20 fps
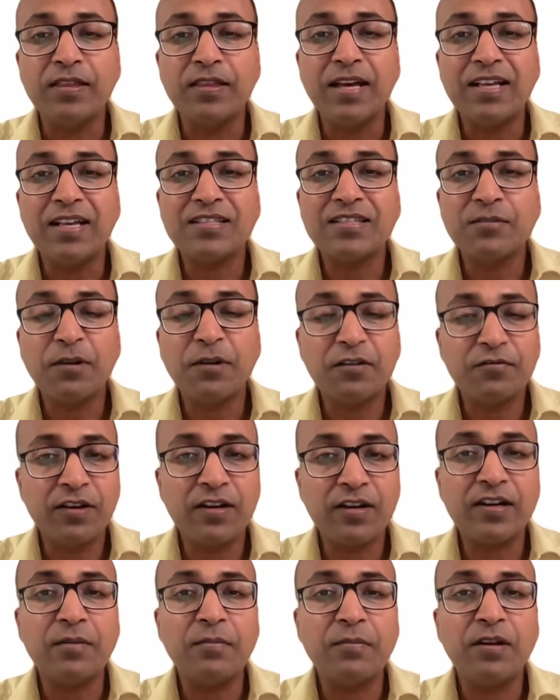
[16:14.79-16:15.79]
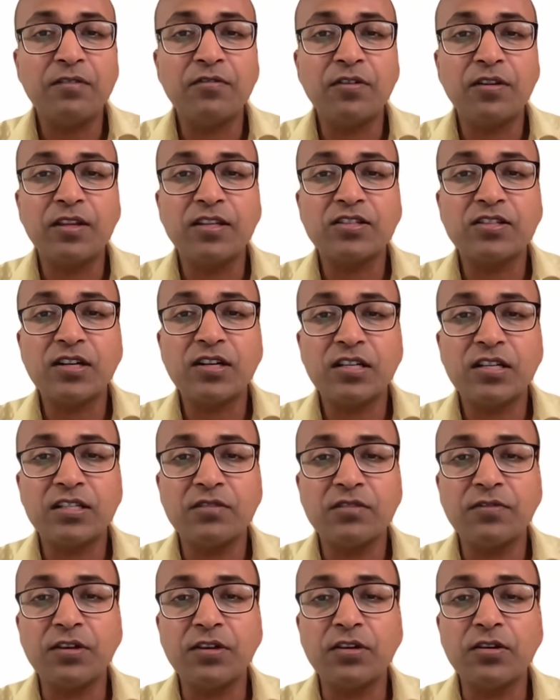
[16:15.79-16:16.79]
That's the perfect remedy for this
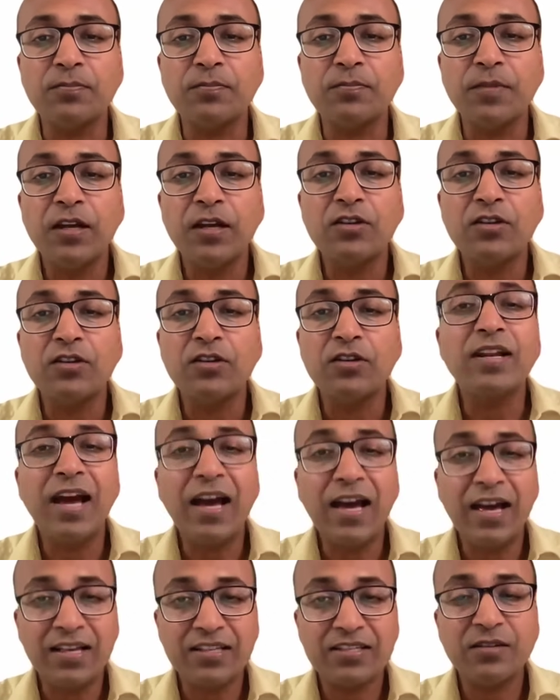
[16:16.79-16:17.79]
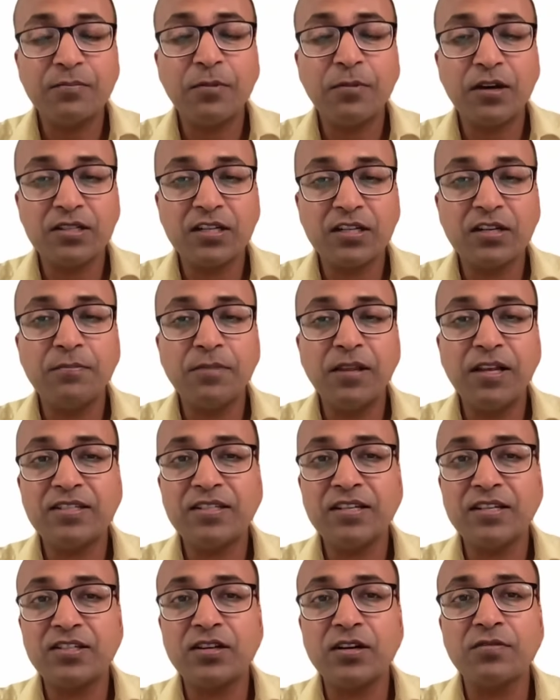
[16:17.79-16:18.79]
transit for you to enhance the positive
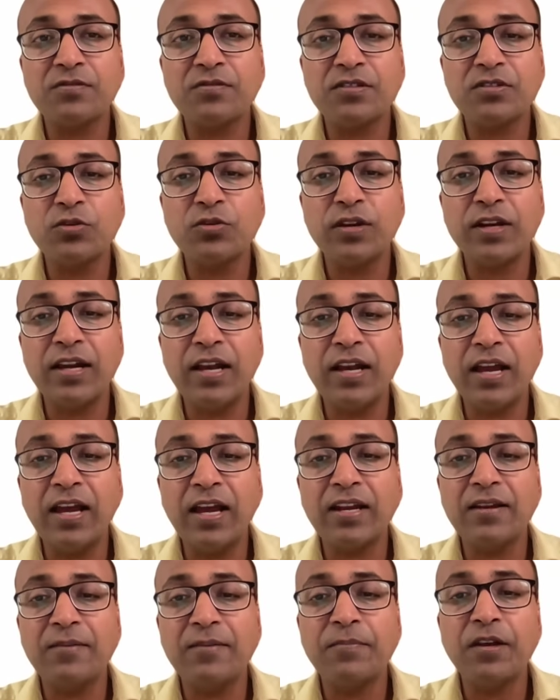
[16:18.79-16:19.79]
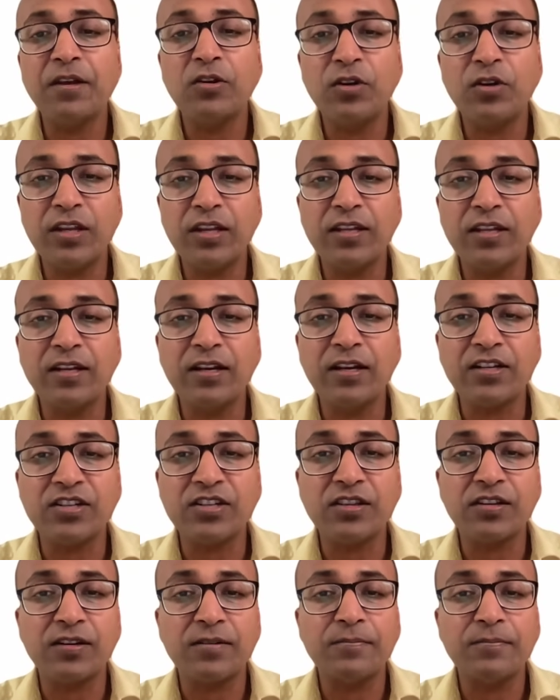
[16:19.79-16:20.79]
blessings of Surya and Rohini
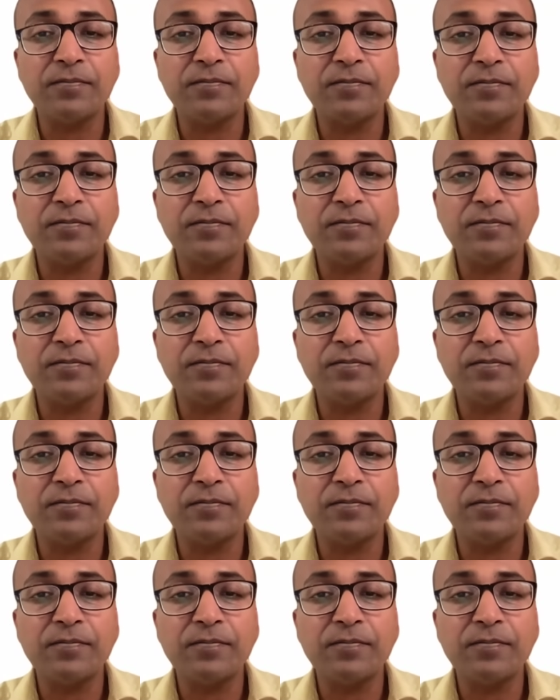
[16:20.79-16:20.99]
Nakshatra.